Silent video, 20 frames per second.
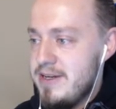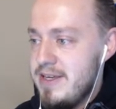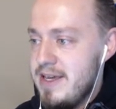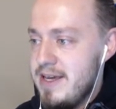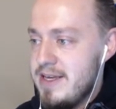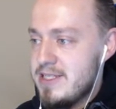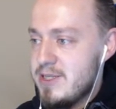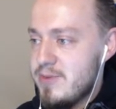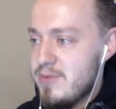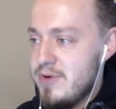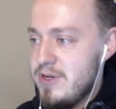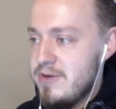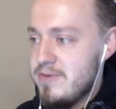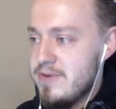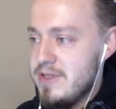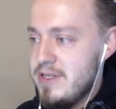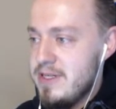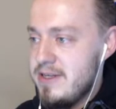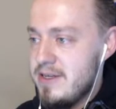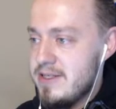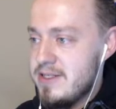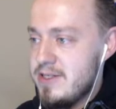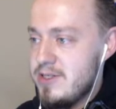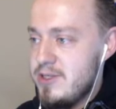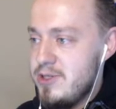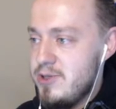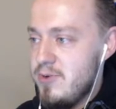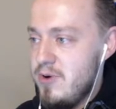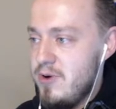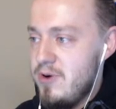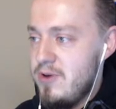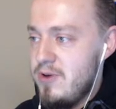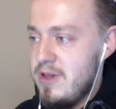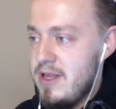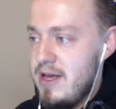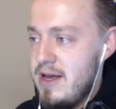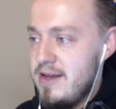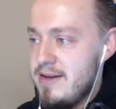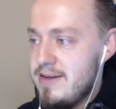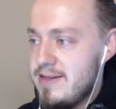Yeah, Sabrina really doesn't do a whole
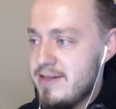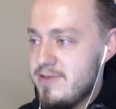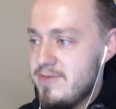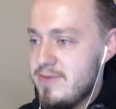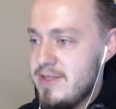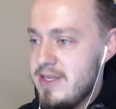lot and doesn't